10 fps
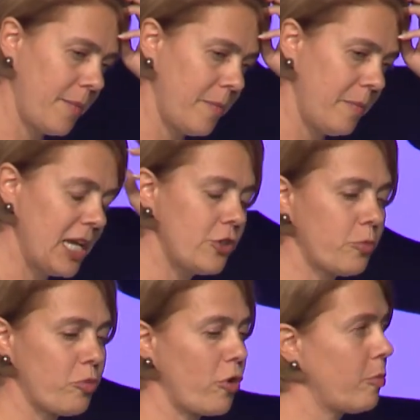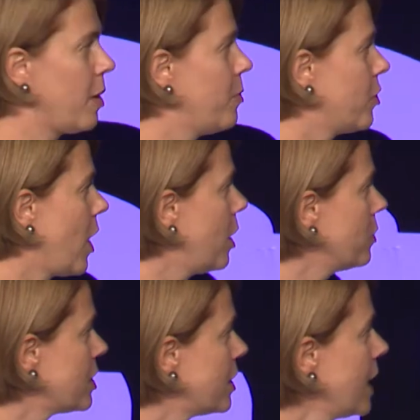major problem
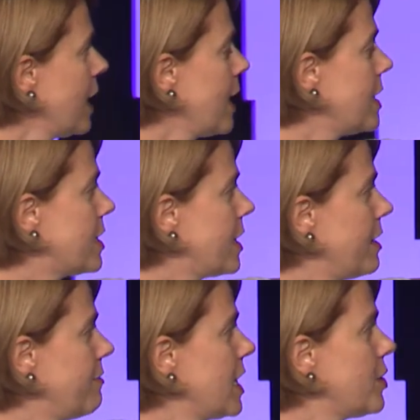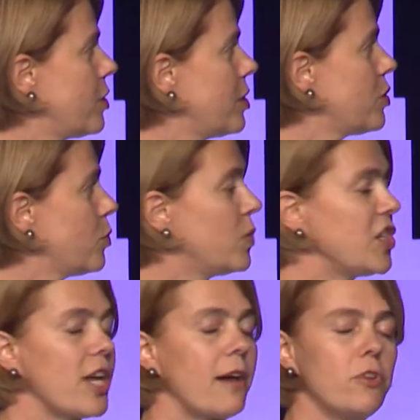around is the investors
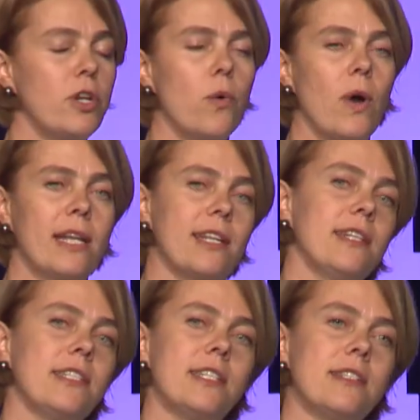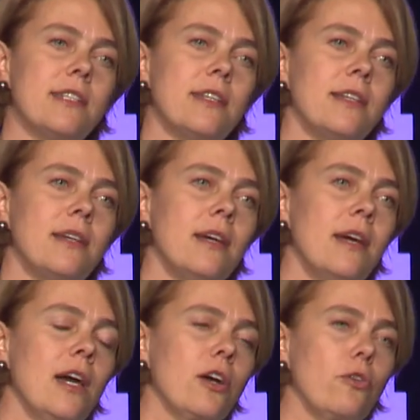which have no identity.
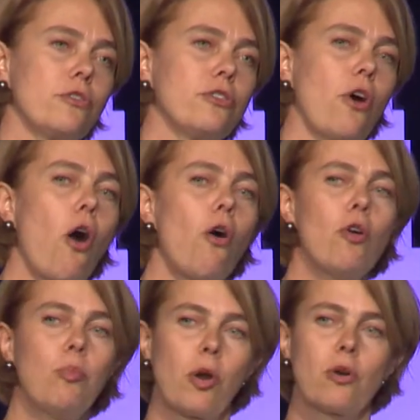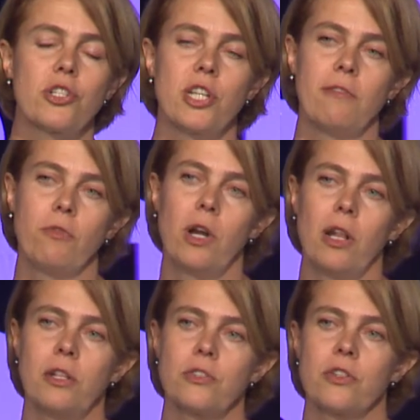Because the whole blockchain
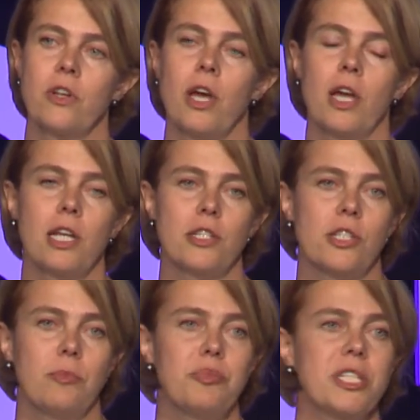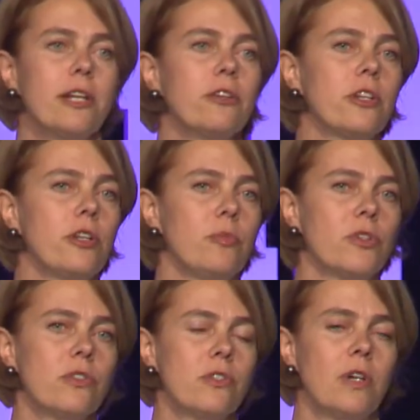world is
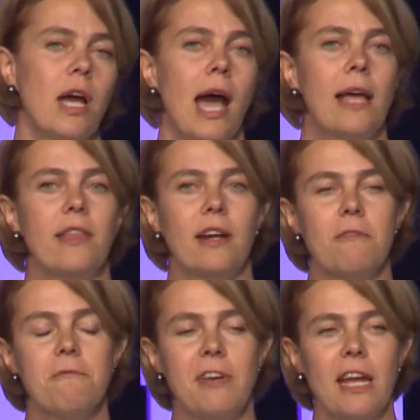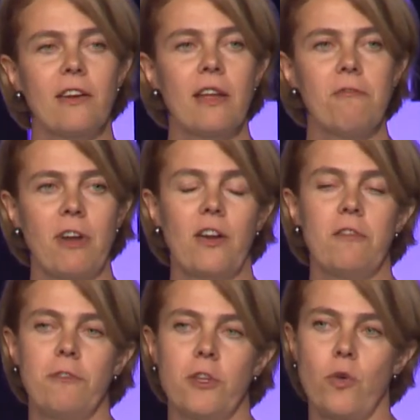pseudonymous. And there are very, very
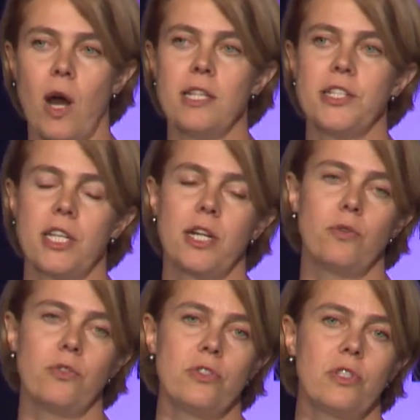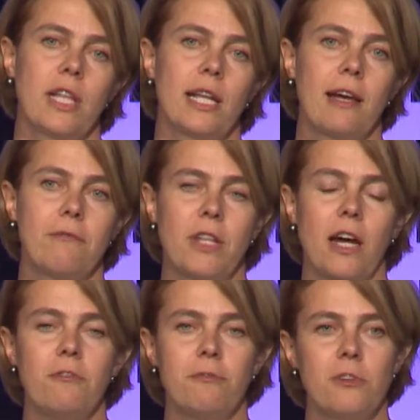few ICOs that have
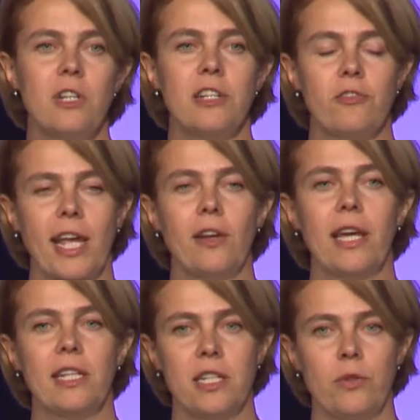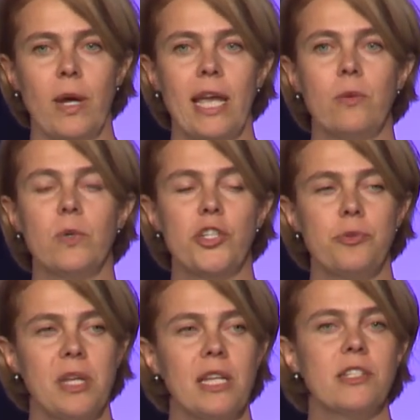done fully regulated way, which
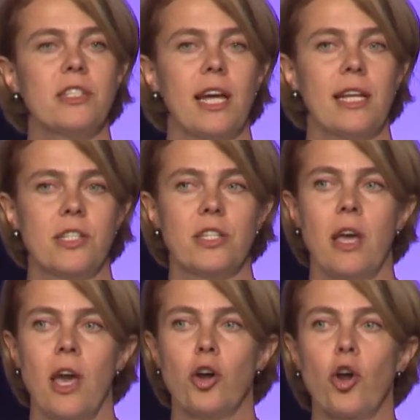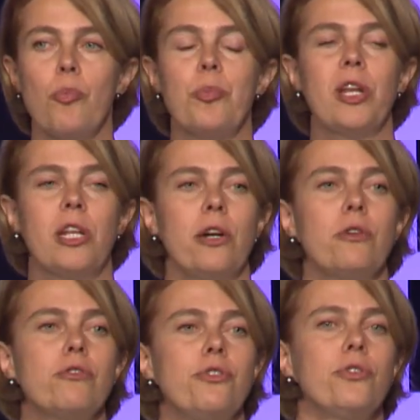means that company
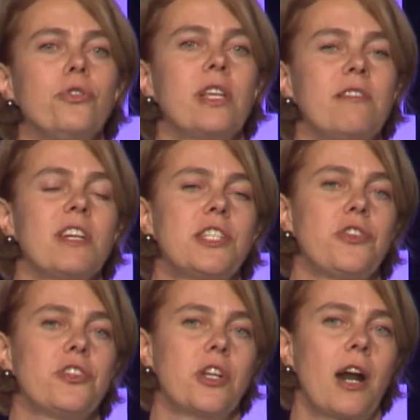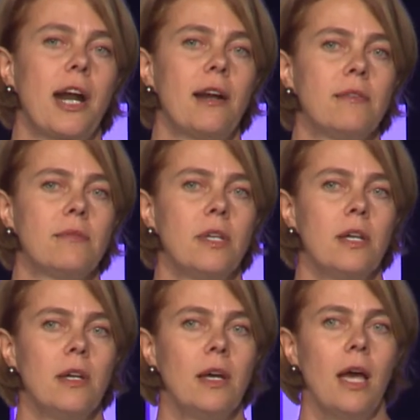knows who the investors are.
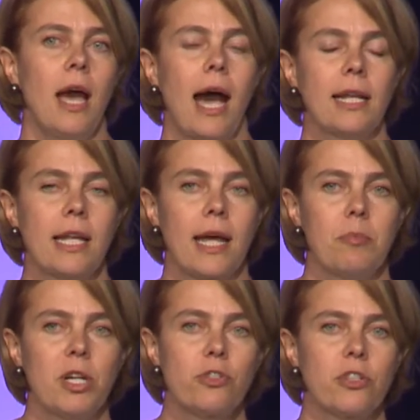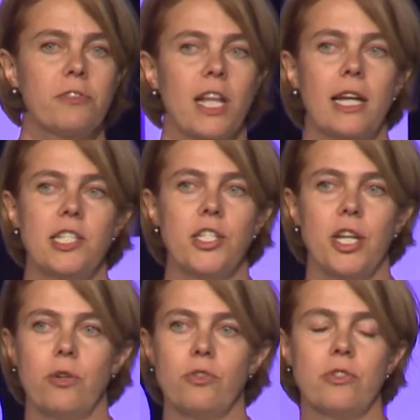And most of the
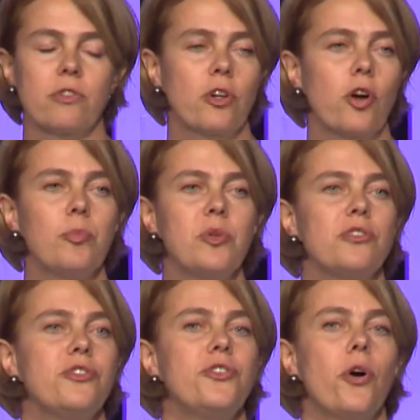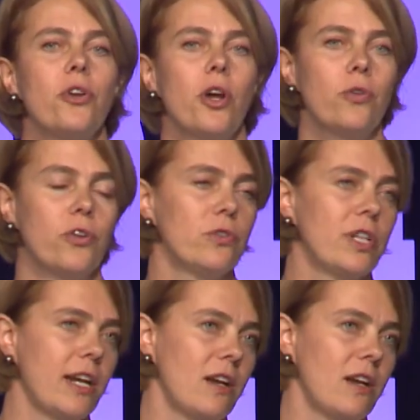ICOs, companies don't know who their